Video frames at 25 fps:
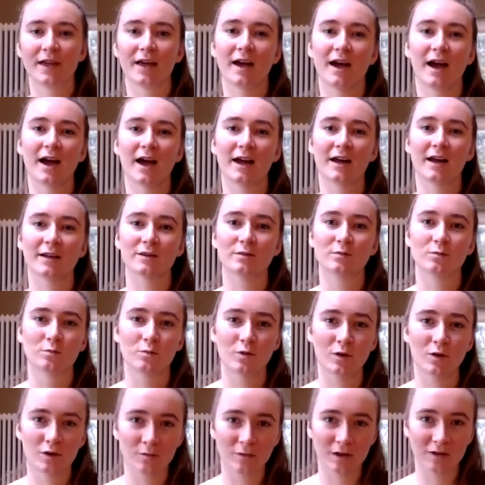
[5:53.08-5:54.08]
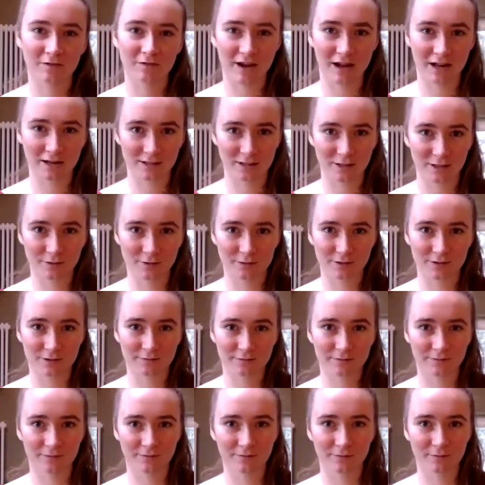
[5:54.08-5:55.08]
and what are my
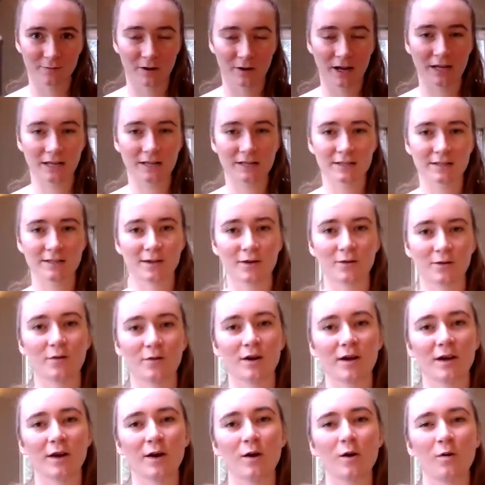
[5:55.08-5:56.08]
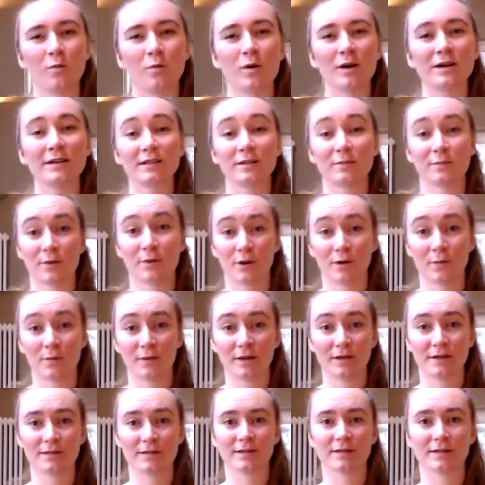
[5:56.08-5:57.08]
values, right? So what is a
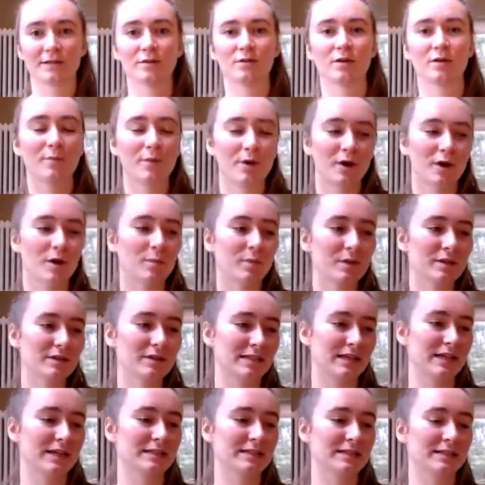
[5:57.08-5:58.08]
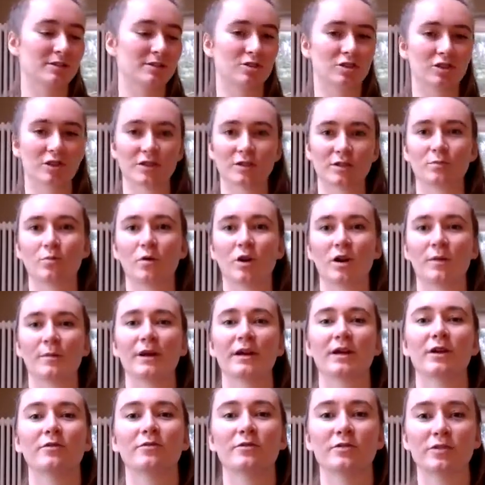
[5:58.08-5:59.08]
purpose? So a purpose isn't just what am
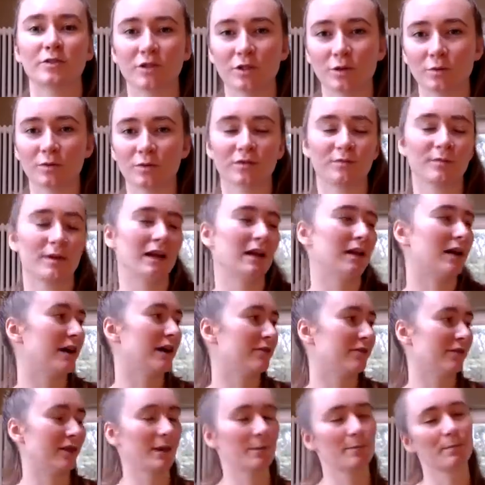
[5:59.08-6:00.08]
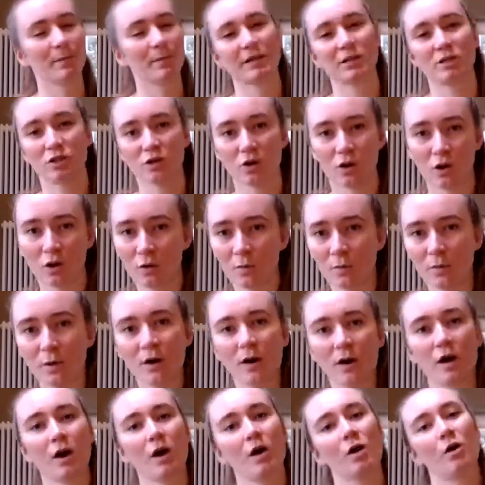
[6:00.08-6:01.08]
I going to do with my life, like my job,
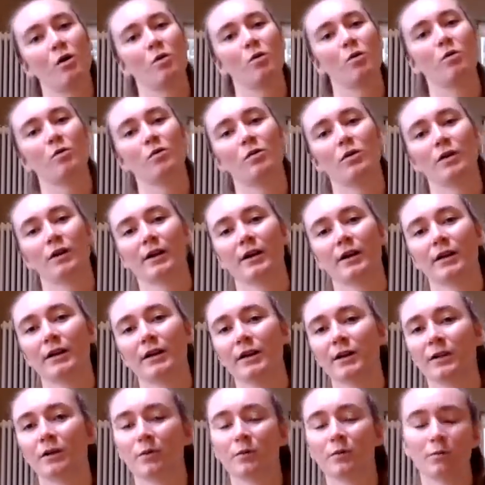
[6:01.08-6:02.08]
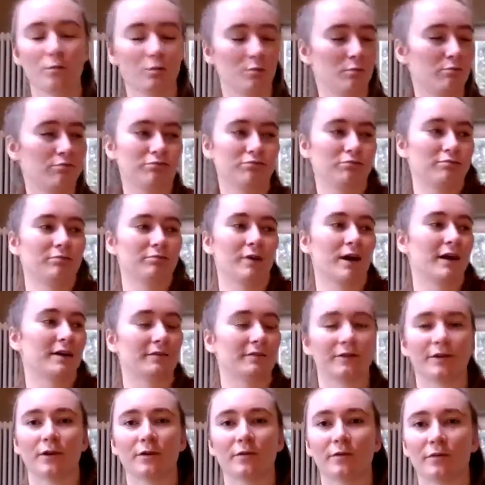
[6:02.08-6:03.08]
or, I
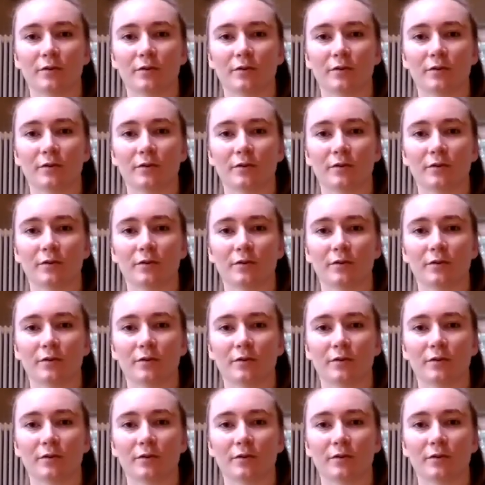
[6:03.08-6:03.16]
don't know,